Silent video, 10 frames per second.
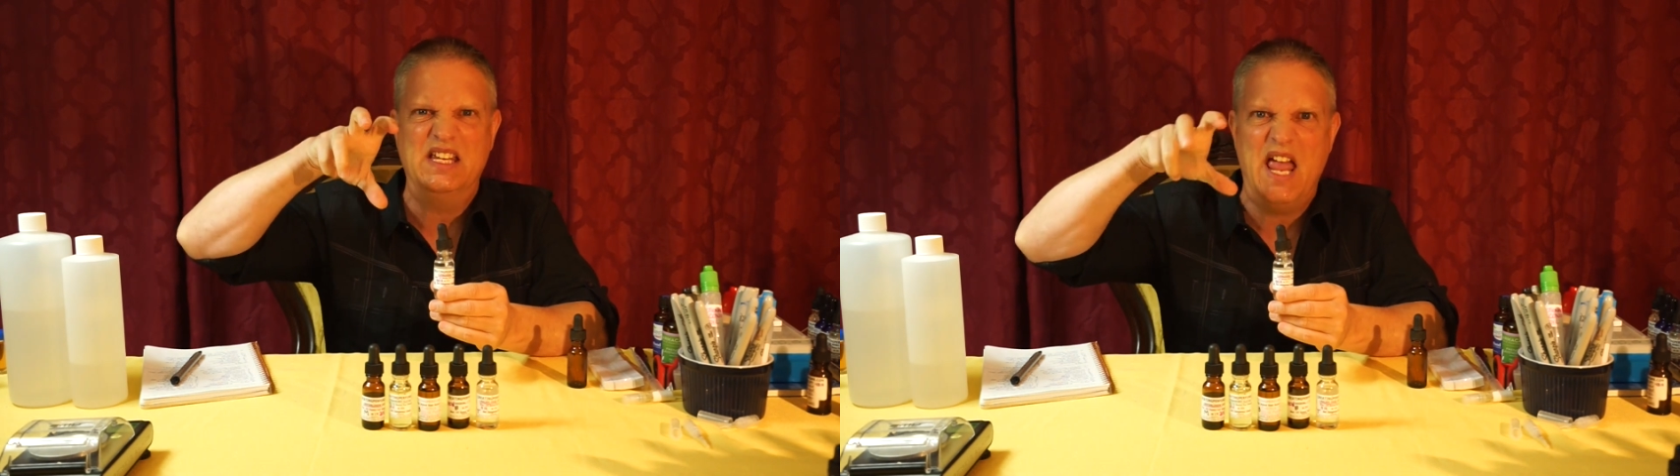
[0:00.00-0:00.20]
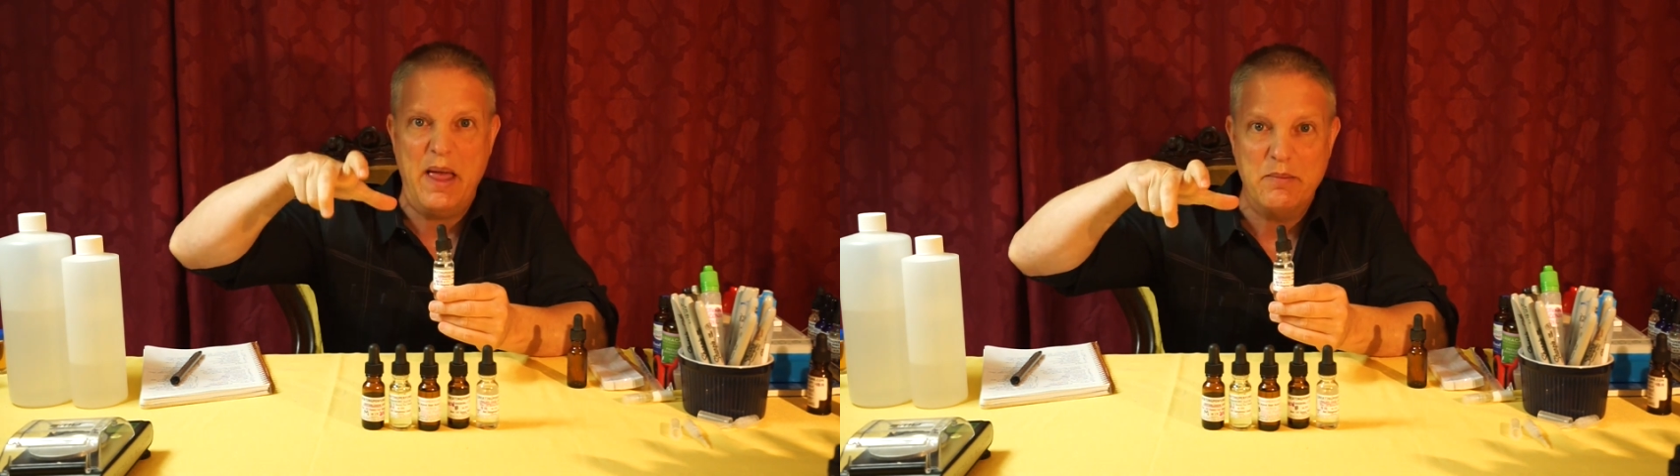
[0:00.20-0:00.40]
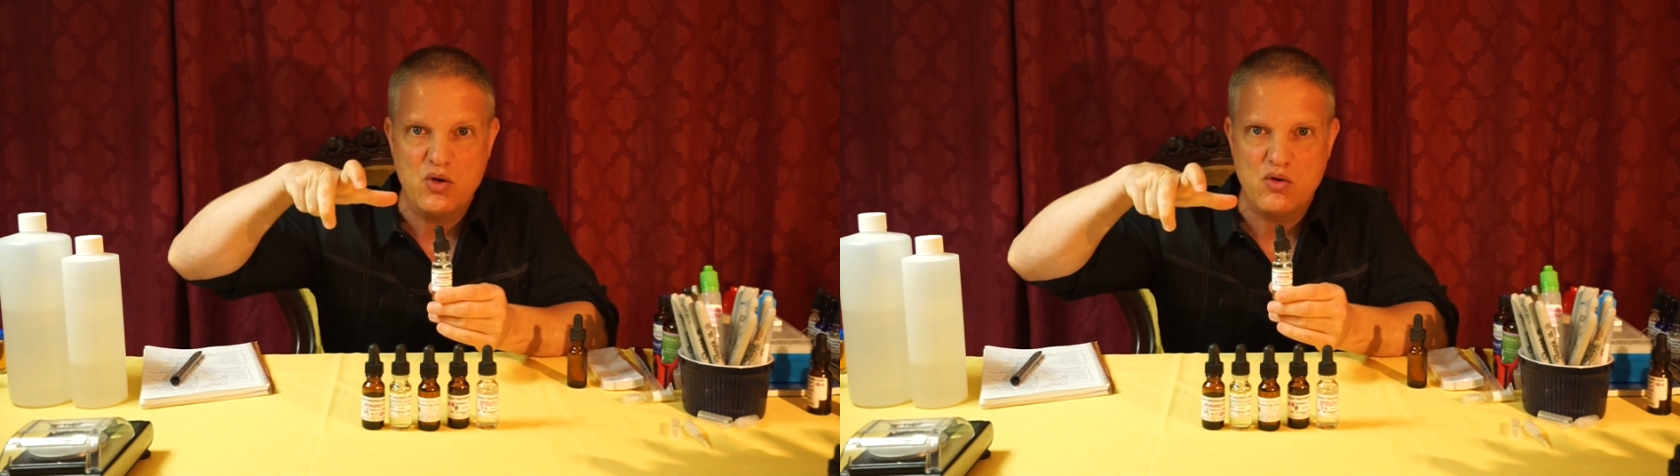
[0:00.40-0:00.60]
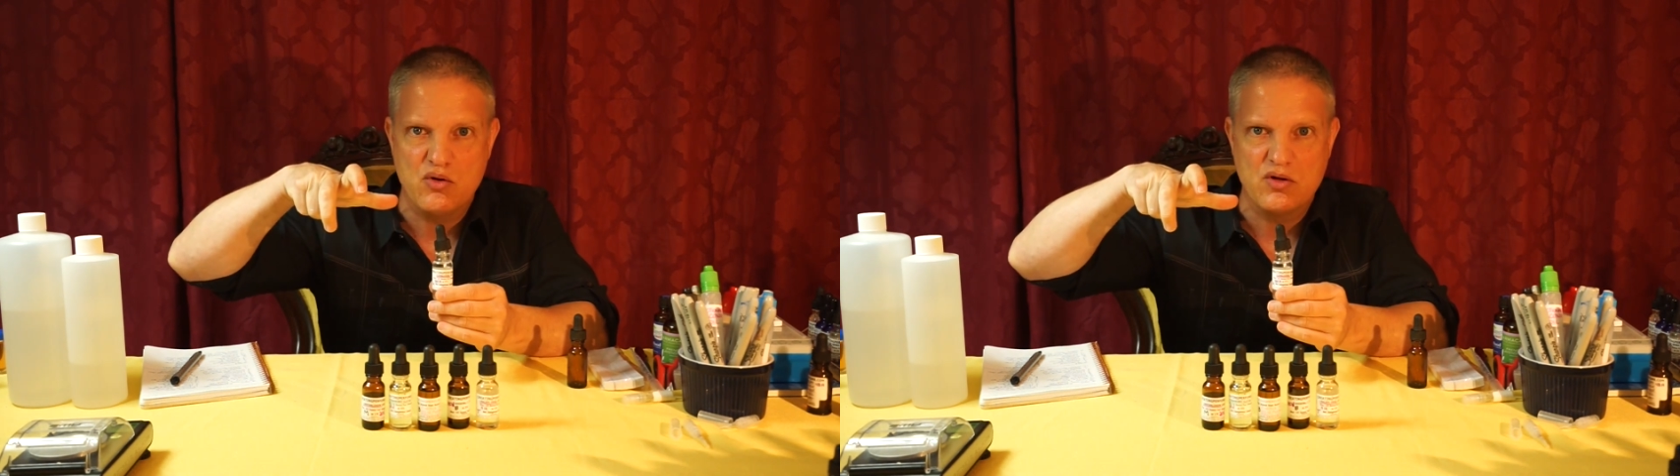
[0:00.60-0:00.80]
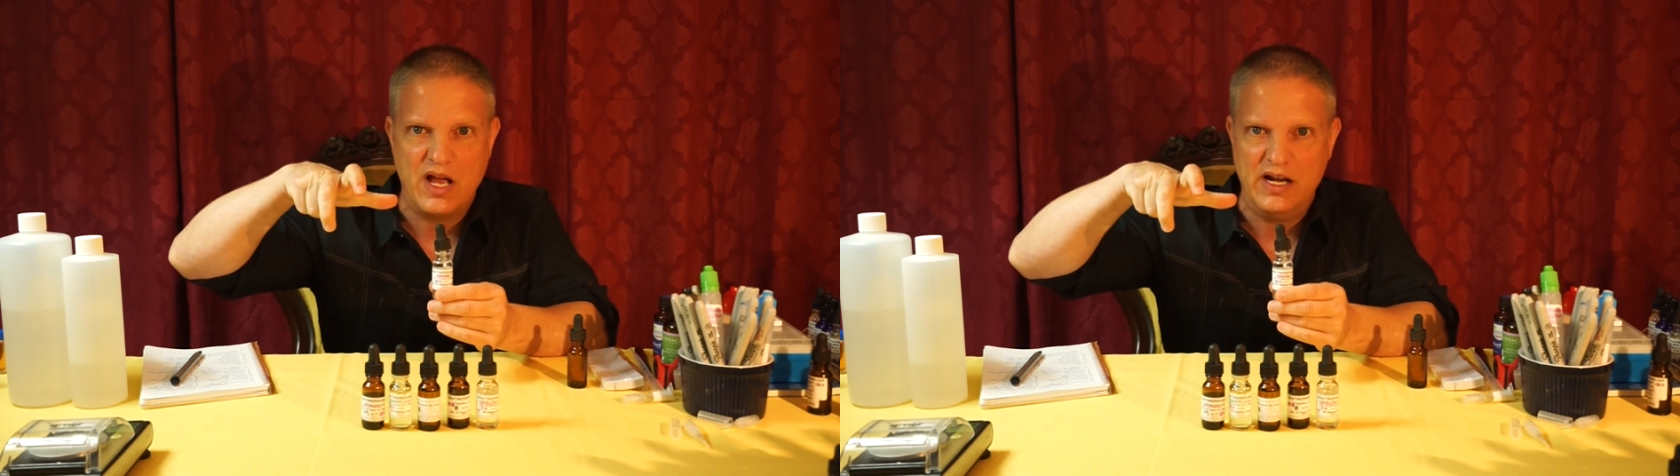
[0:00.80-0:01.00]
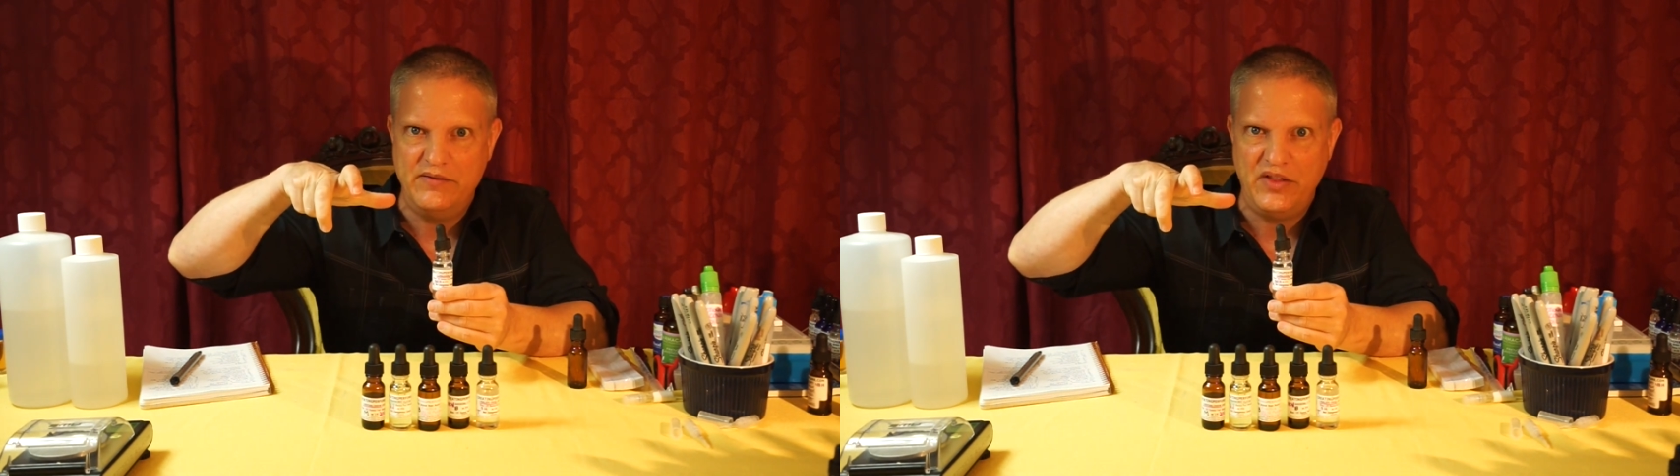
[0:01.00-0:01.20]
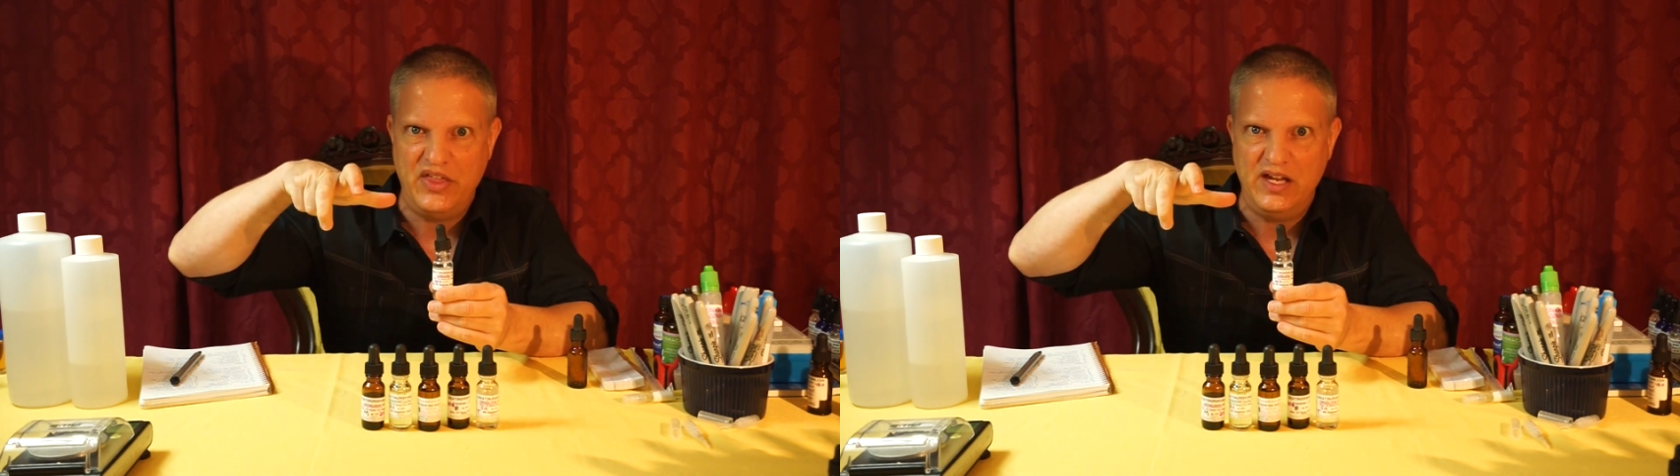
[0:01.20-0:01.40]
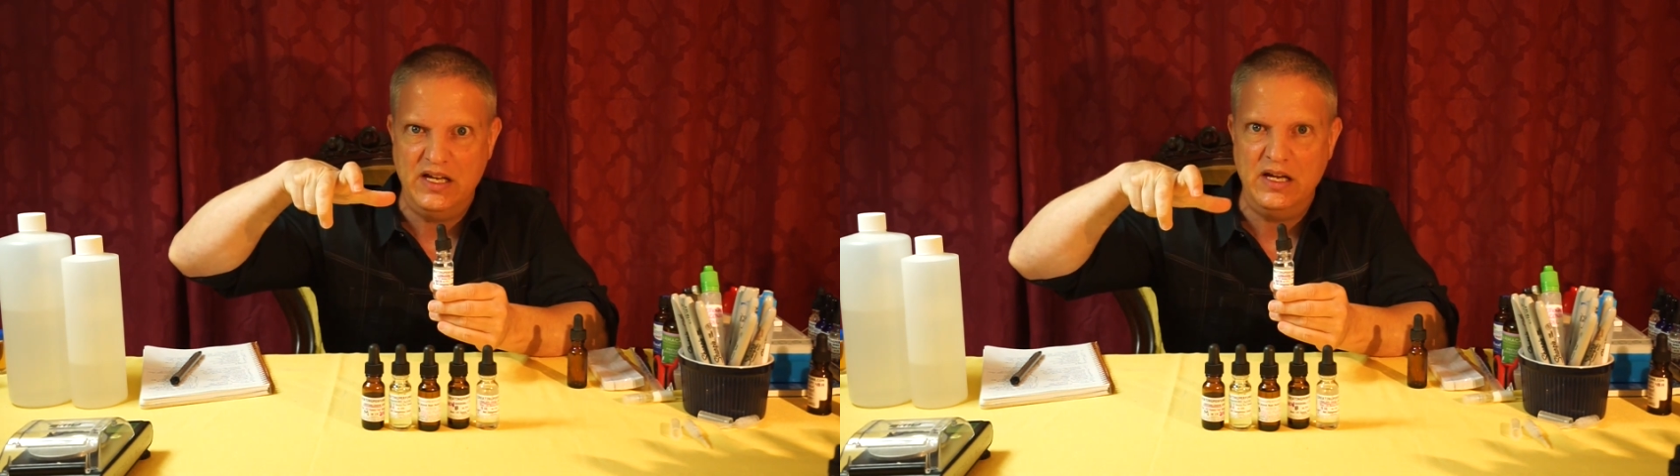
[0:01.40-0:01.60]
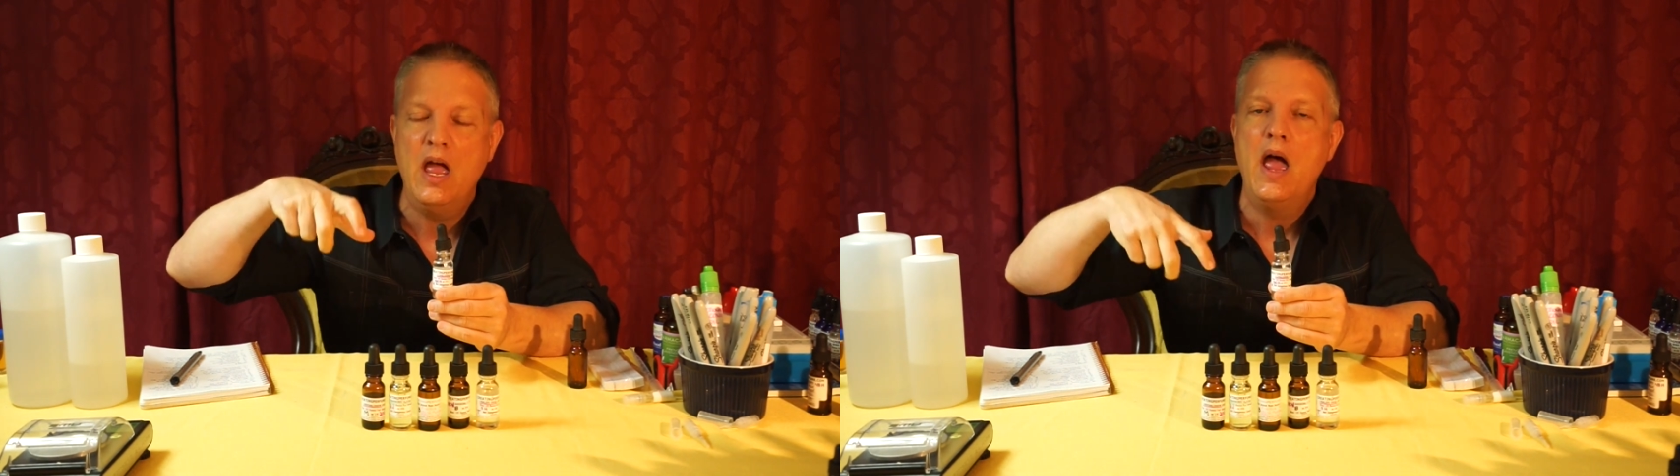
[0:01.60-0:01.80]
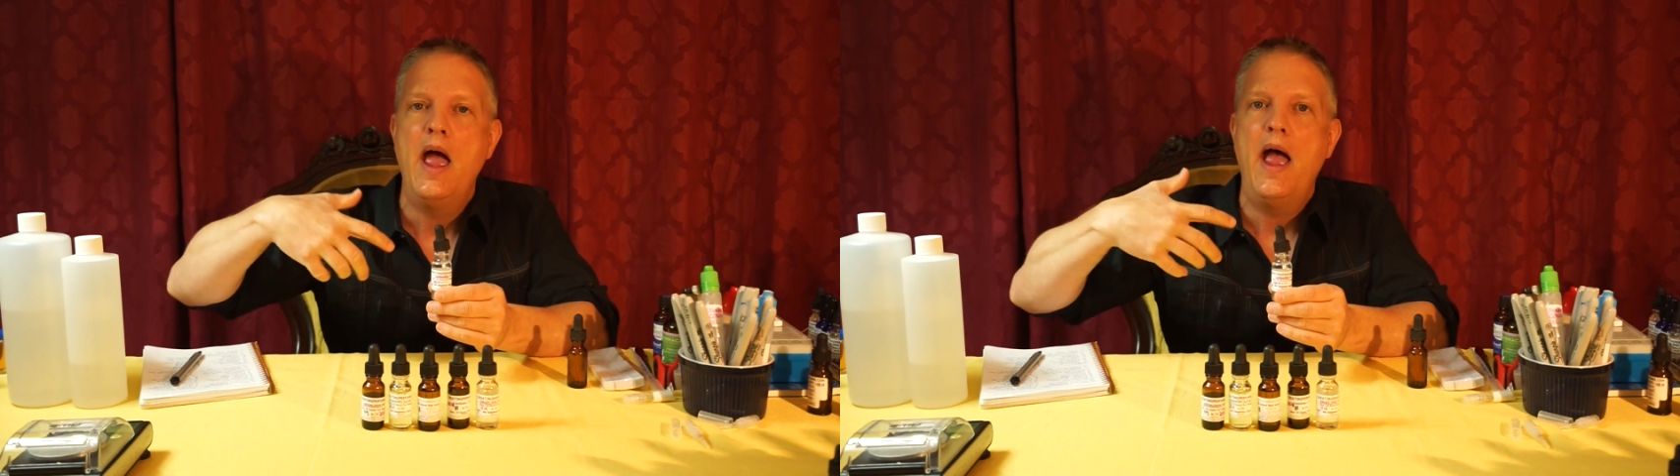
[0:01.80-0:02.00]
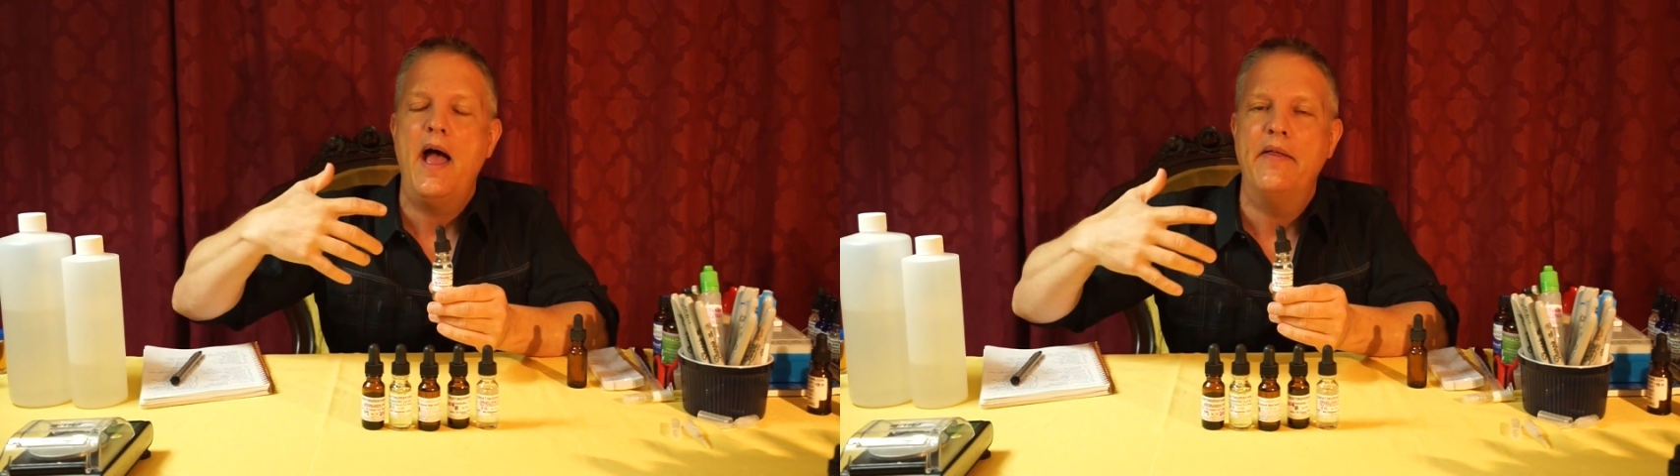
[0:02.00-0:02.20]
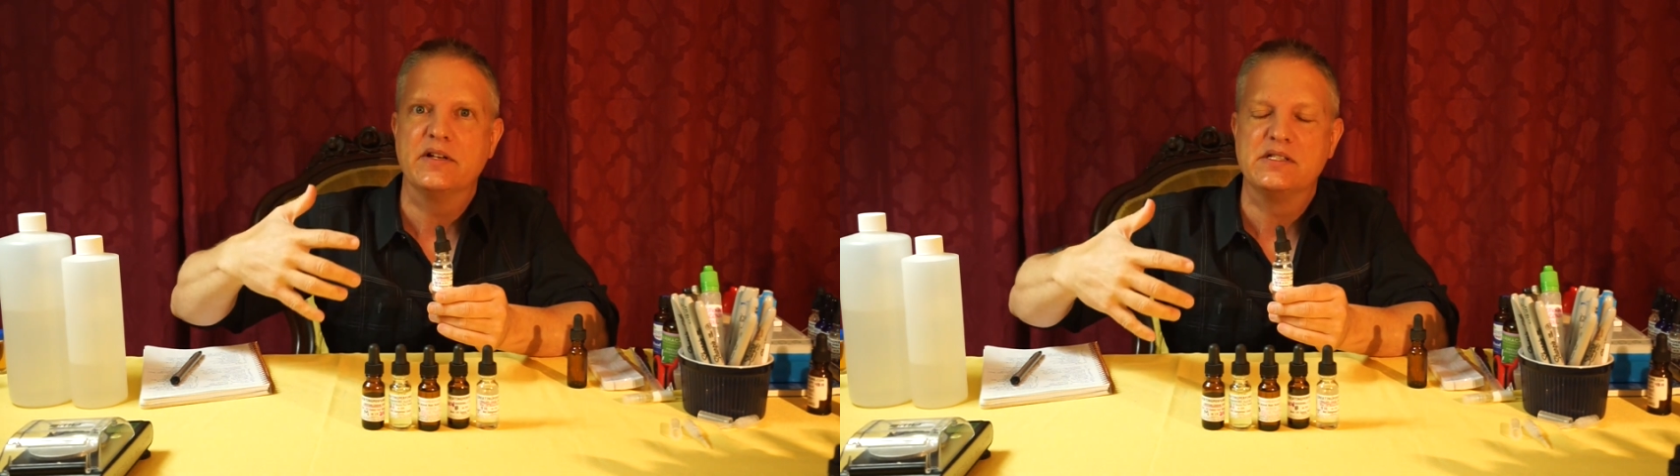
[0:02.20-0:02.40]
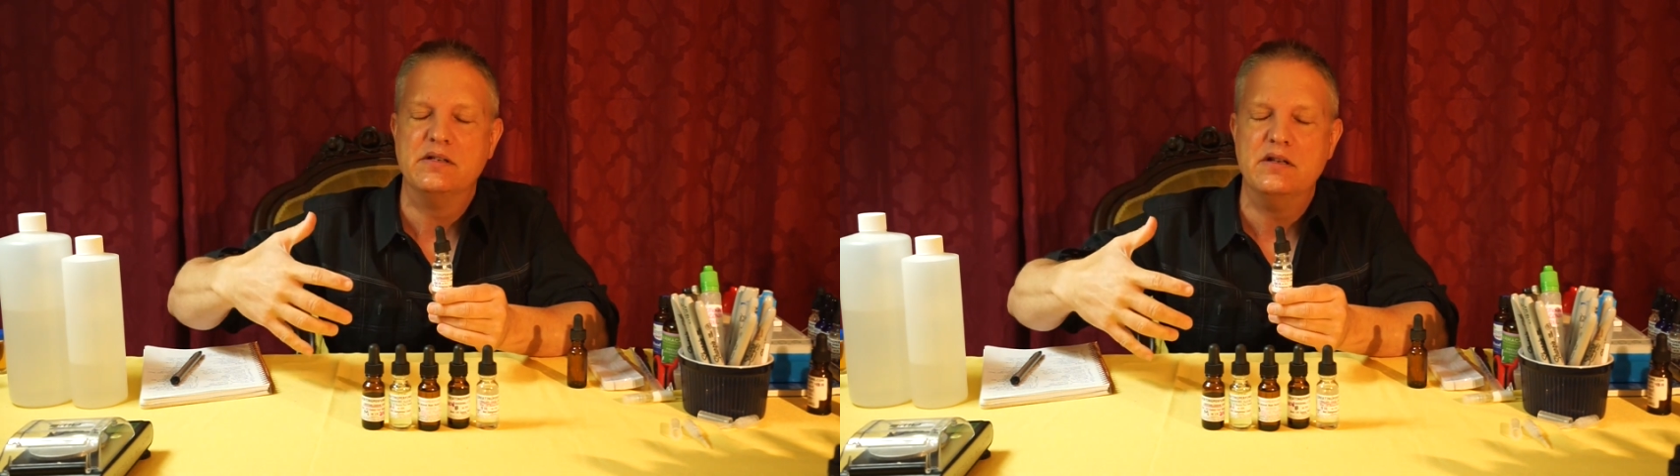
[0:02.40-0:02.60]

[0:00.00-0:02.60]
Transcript: chemical kind of a thing, and that's